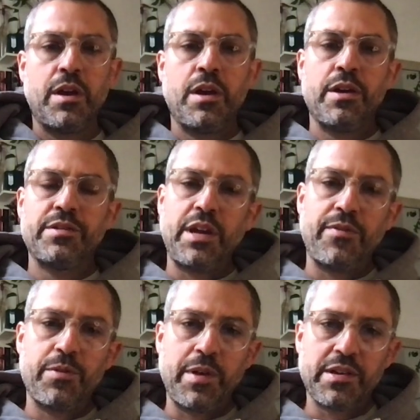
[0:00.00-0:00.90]
Say a
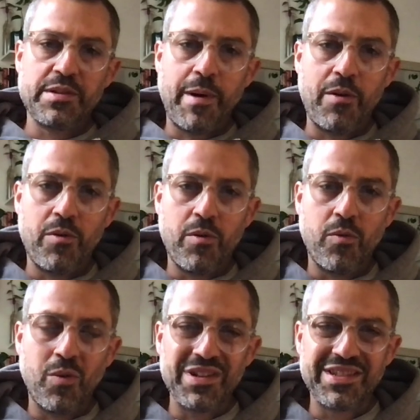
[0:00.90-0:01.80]
few things about
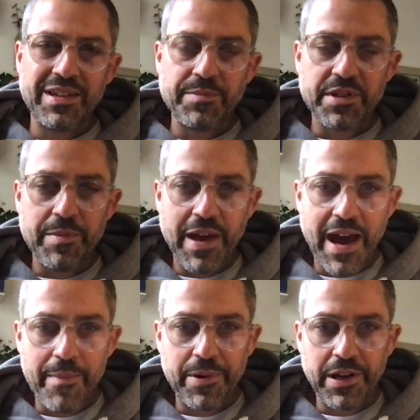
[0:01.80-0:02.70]
what seems to be
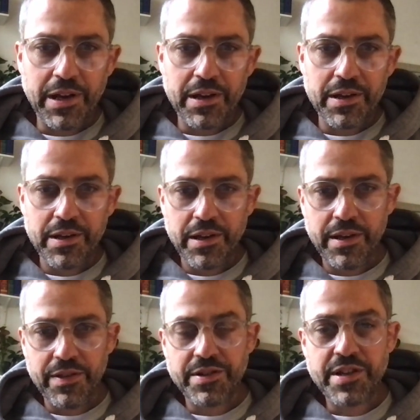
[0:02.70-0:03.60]
happening in
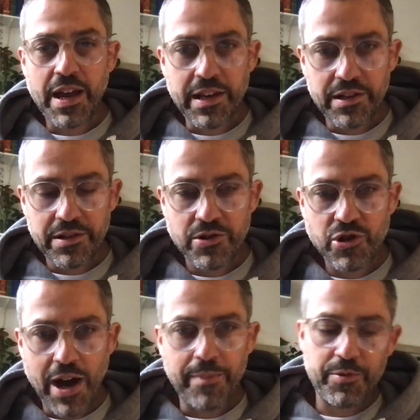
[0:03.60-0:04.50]
the second
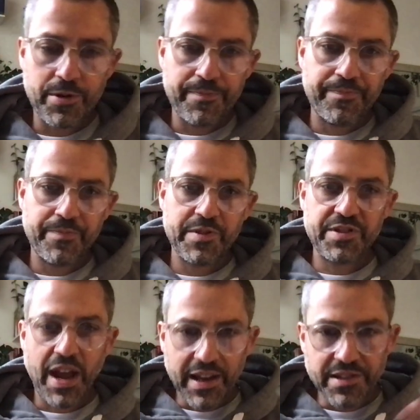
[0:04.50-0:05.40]
chapter, the
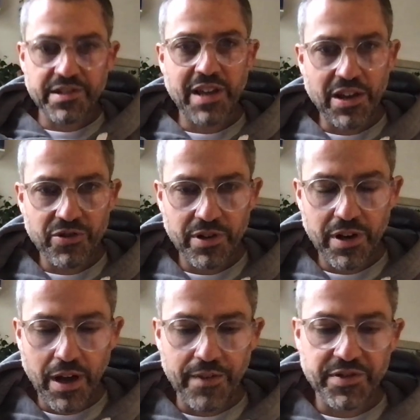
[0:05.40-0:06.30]
second session
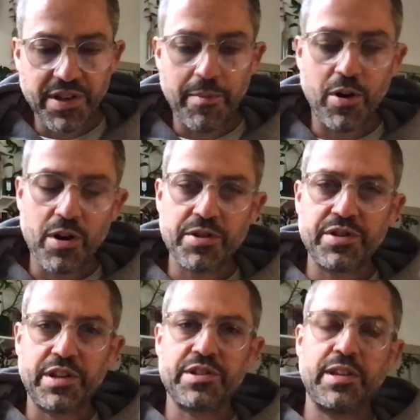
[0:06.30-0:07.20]
of seminar
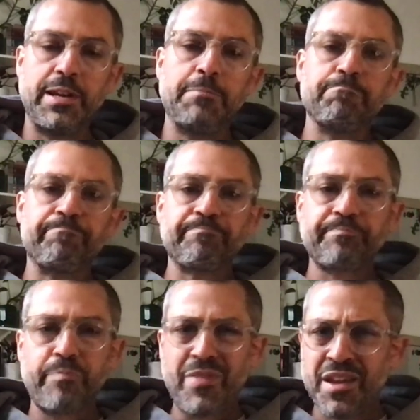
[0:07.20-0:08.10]
16.
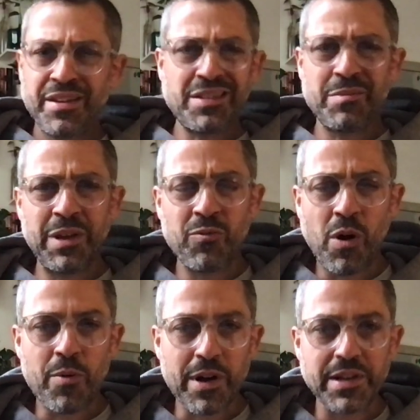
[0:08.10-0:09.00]
It doesn't mean what
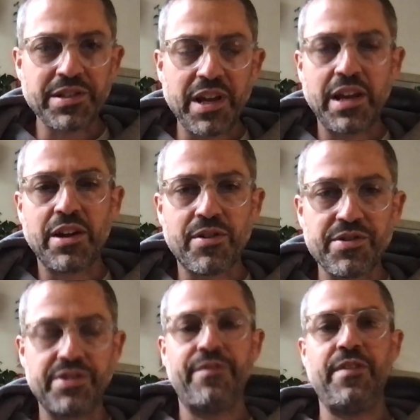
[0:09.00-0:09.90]
we're going to say here is
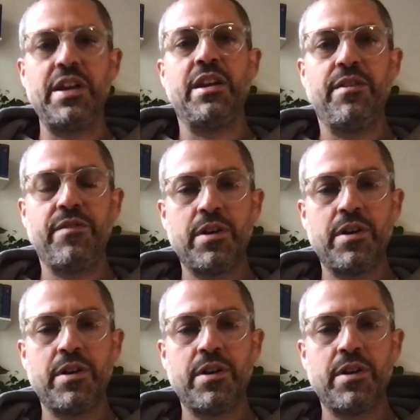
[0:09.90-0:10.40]
definitive.